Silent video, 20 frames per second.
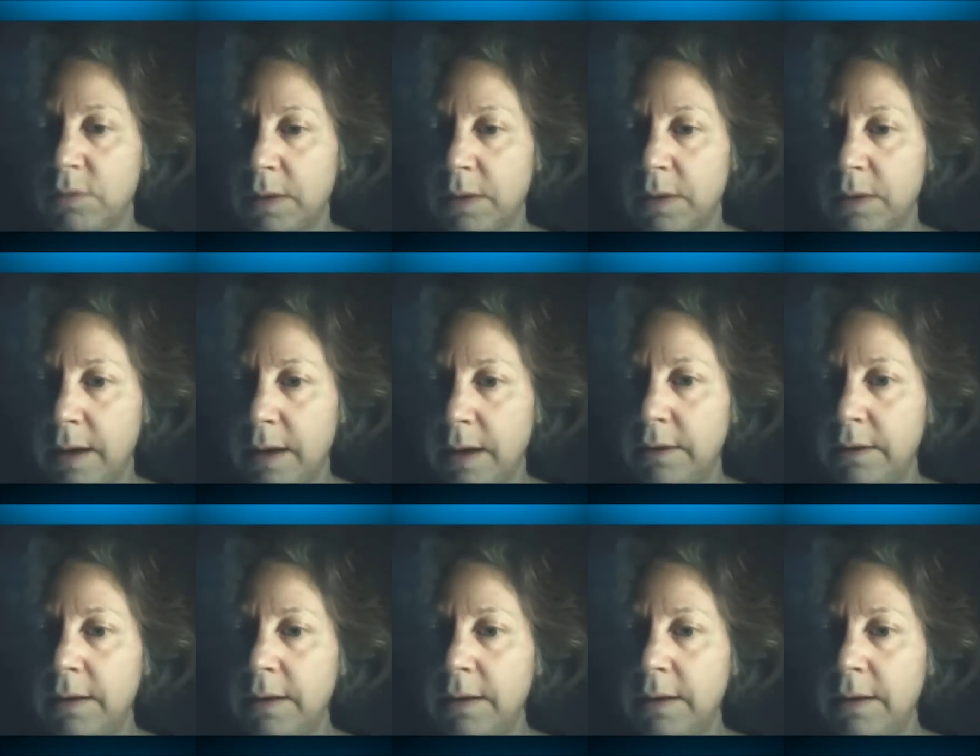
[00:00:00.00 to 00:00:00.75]
The
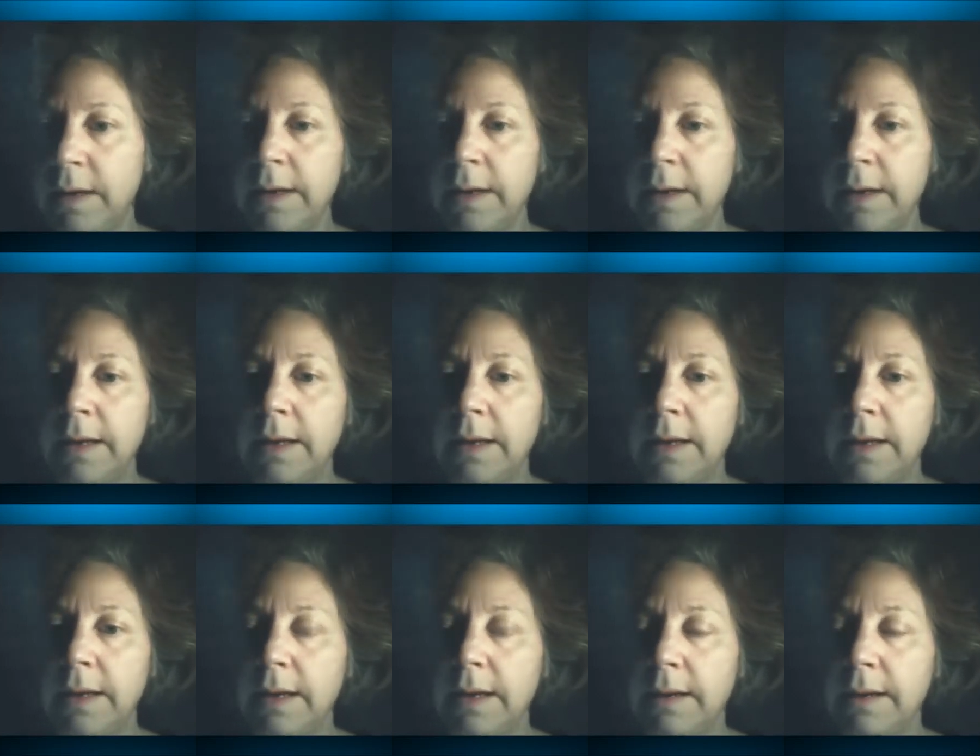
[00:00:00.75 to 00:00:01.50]
government's
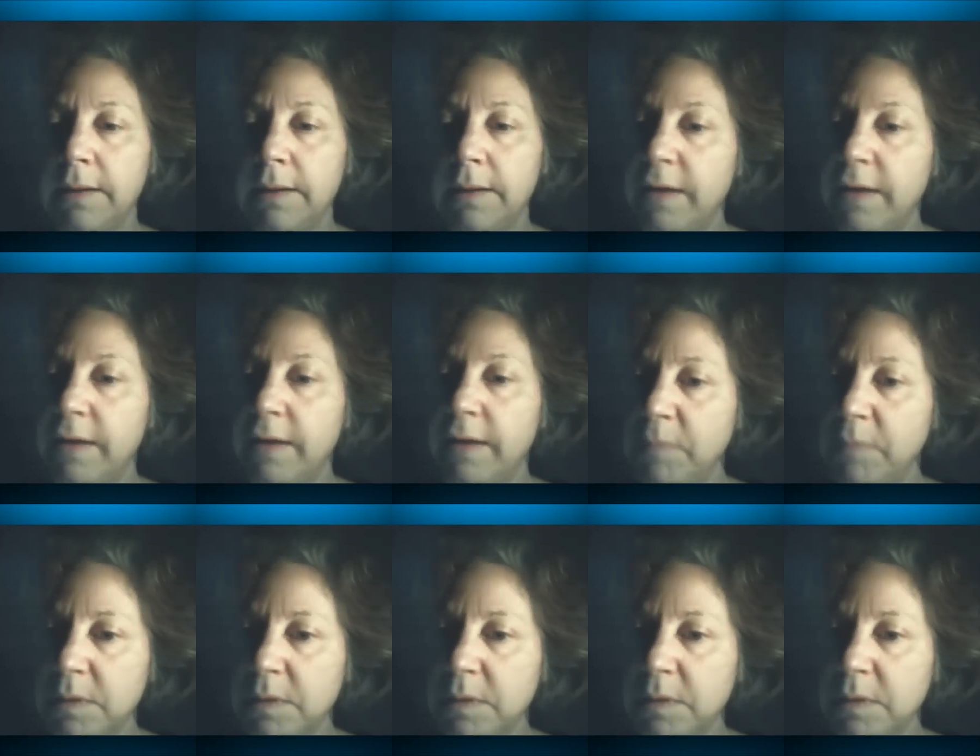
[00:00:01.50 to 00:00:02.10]
position is that it has the